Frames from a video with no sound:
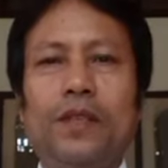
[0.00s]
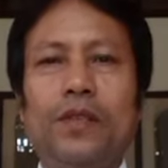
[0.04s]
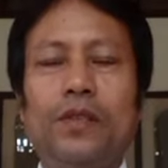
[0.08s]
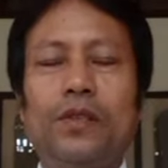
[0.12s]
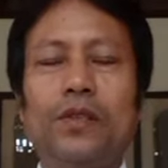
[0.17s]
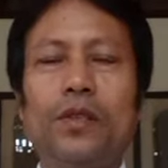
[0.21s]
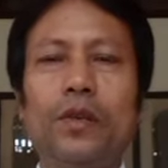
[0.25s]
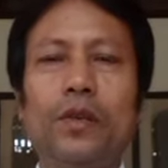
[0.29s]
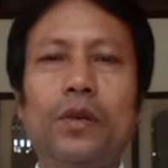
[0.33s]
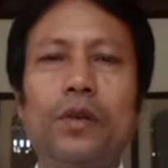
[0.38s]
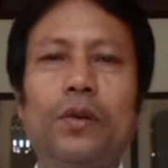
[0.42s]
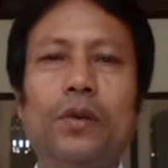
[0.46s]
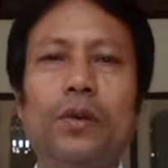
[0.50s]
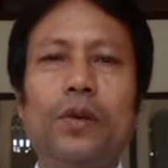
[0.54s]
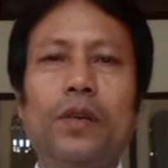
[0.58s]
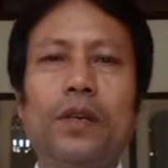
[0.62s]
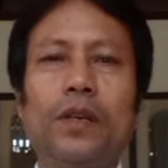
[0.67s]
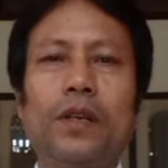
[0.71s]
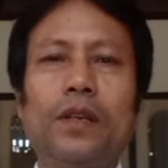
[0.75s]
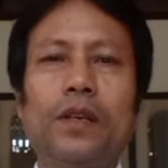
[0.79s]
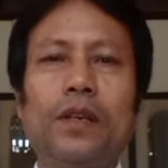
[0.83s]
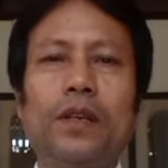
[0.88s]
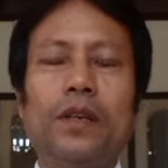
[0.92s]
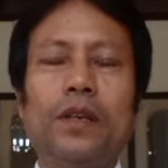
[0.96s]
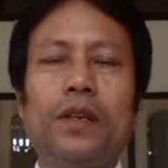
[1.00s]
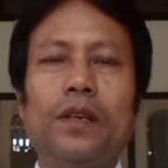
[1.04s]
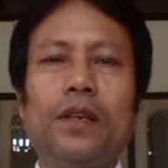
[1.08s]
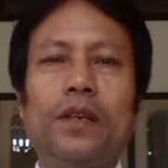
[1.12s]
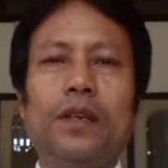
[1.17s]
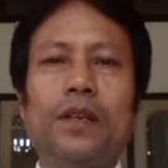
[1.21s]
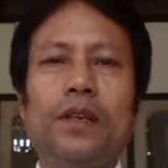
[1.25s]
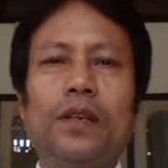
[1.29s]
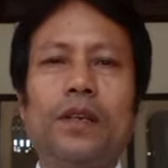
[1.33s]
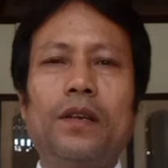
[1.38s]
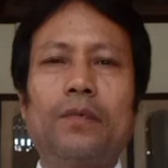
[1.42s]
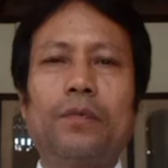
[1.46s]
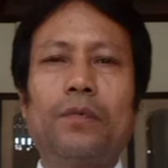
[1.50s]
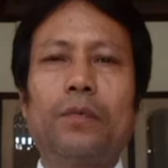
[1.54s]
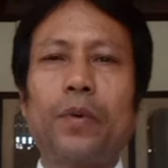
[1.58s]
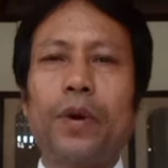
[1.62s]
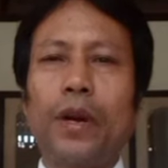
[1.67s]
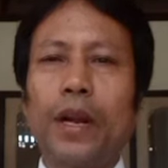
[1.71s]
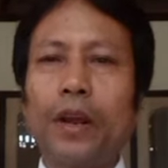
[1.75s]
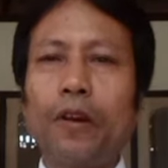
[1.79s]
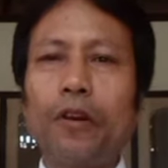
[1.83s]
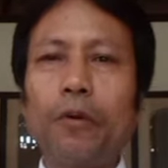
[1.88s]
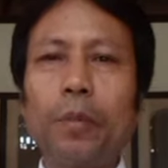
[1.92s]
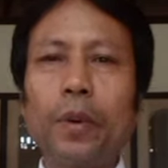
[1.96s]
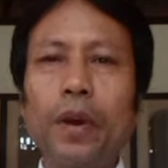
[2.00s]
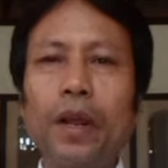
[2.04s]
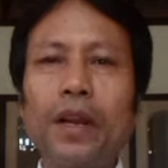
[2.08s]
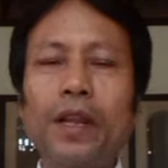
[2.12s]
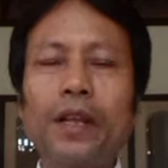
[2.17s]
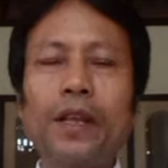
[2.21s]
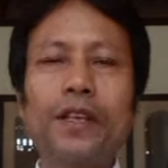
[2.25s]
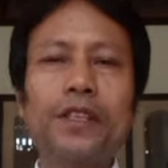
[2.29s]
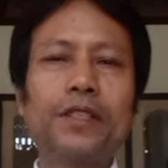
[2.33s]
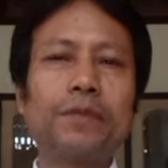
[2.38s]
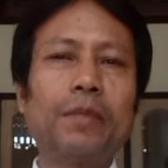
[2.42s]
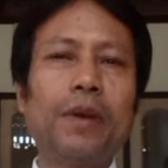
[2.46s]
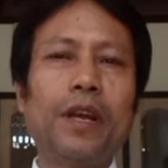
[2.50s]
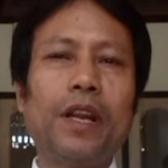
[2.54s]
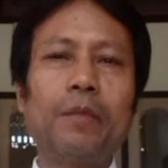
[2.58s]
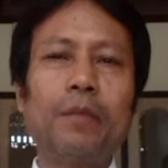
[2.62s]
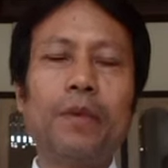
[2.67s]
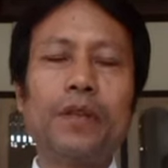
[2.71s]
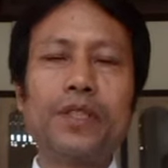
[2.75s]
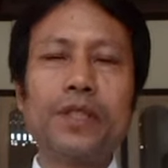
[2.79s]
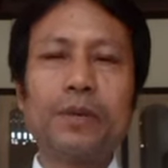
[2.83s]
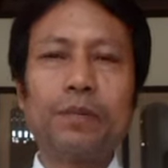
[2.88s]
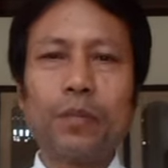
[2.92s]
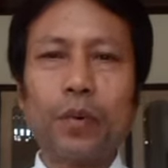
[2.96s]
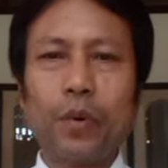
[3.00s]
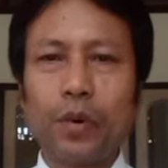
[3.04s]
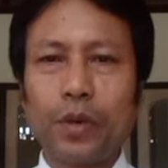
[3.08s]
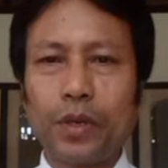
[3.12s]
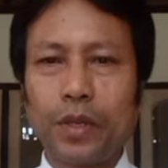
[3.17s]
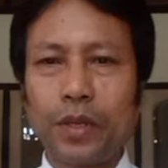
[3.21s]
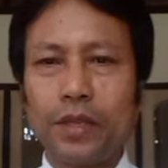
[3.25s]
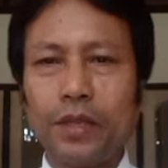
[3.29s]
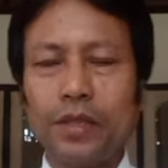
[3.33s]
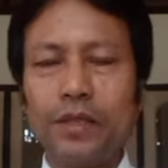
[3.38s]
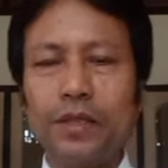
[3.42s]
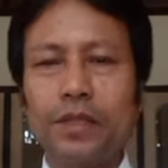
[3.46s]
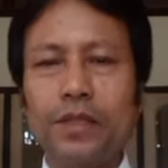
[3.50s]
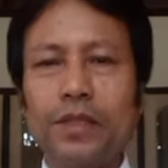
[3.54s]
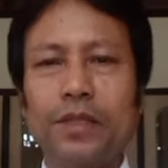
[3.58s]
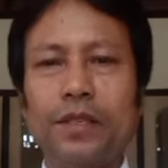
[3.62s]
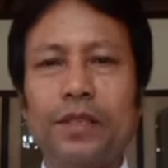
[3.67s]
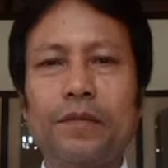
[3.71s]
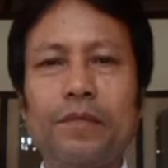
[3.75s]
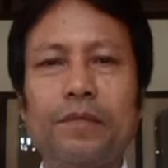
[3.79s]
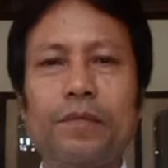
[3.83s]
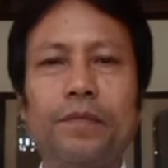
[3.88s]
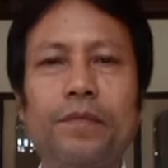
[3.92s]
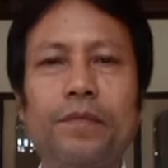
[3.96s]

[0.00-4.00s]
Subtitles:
So prior planning is very much important.